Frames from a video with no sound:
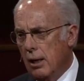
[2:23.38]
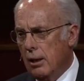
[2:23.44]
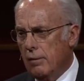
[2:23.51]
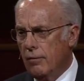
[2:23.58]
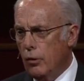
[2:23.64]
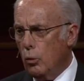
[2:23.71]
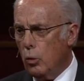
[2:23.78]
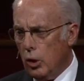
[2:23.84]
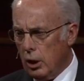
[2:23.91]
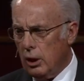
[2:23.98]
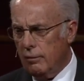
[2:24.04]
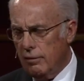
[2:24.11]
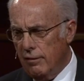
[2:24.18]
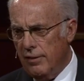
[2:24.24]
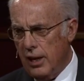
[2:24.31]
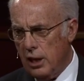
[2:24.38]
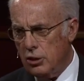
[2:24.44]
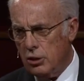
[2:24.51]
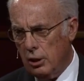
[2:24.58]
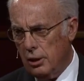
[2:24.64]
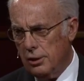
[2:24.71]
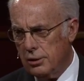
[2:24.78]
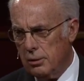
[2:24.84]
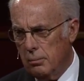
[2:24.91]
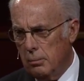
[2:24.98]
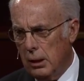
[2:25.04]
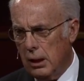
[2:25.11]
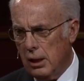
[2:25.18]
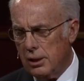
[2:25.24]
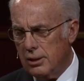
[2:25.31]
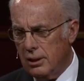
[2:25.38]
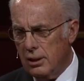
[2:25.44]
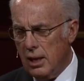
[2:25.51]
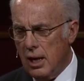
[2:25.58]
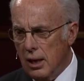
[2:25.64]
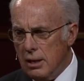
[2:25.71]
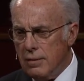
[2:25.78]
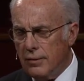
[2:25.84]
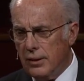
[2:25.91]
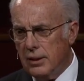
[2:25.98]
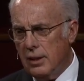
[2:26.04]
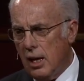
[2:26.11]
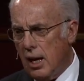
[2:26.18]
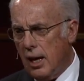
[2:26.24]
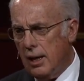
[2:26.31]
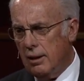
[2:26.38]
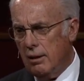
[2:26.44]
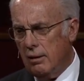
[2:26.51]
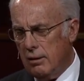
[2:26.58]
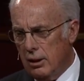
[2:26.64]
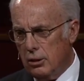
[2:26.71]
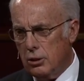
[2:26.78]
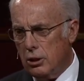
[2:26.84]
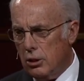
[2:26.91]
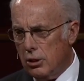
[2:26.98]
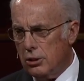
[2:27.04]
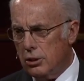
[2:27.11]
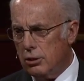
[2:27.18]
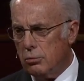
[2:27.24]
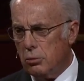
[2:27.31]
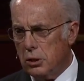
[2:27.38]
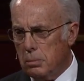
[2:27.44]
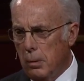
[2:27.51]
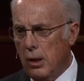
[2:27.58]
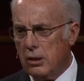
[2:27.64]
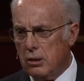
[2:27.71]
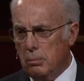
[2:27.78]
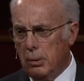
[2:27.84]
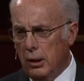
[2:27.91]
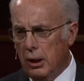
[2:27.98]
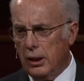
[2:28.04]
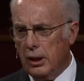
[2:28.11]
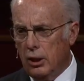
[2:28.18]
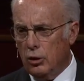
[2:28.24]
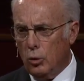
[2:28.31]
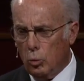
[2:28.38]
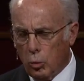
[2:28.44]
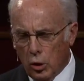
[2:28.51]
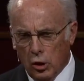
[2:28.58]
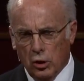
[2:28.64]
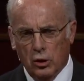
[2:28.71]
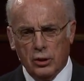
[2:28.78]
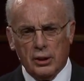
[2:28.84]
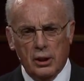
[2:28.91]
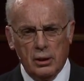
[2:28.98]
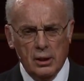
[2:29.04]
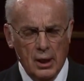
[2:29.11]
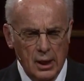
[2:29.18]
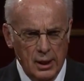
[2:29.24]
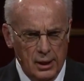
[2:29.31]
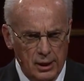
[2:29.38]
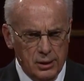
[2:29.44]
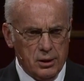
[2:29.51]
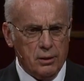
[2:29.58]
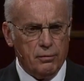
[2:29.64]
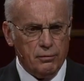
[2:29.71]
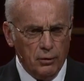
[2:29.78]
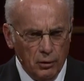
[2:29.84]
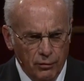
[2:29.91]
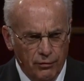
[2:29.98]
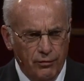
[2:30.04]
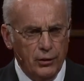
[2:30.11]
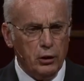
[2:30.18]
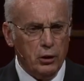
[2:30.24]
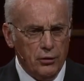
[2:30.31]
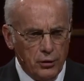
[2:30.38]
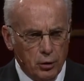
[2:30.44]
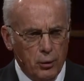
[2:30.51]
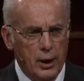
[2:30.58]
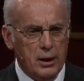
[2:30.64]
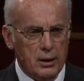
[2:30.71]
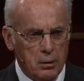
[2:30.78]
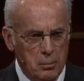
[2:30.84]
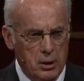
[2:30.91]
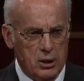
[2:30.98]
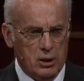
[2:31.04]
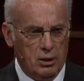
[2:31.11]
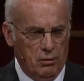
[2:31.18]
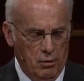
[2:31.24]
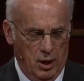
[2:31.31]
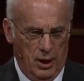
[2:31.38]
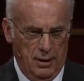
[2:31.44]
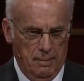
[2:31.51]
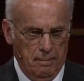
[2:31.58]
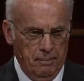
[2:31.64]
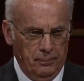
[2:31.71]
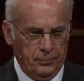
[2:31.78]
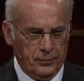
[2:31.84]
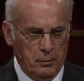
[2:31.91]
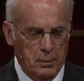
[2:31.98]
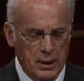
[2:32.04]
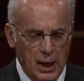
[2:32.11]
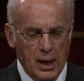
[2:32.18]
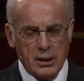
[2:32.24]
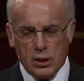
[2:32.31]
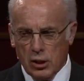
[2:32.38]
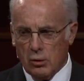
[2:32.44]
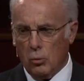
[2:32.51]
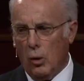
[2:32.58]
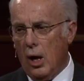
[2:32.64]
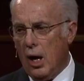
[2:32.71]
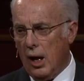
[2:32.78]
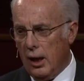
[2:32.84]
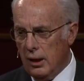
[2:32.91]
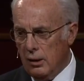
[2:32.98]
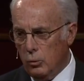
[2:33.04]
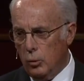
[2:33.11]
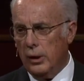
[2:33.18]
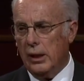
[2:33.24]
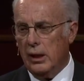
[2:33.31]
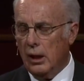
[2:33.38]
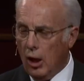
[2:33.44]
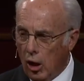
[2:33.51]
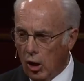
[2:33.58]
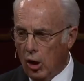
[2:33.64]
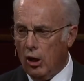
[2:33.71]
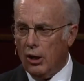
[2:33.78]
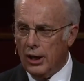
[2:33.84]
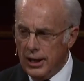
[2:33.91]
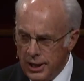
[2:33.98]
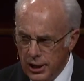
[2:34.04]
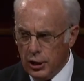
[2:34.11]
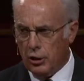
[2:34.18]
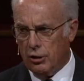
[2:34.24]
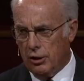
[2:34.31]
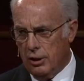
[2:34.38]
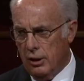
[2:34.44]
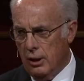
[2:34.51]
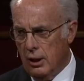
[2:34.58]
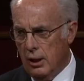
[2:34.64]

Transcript: of the work of evangelism because at the end of the day, the church's responsibility in the world is to fulfill the Great Commission, right? I mean, that's why we are here.